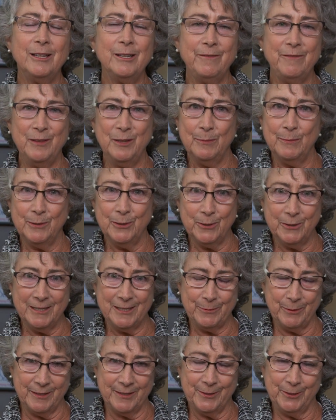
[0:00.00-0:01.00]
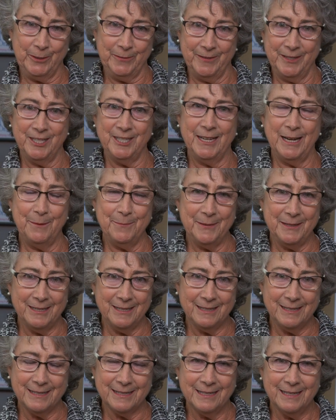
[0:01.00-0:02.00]
of the employees with Service
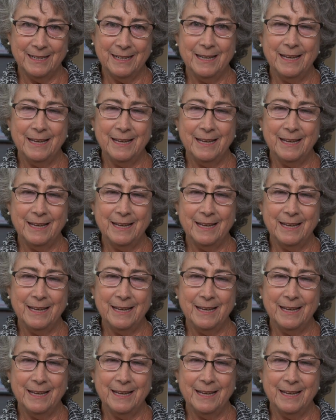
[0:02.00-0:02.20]
Champions,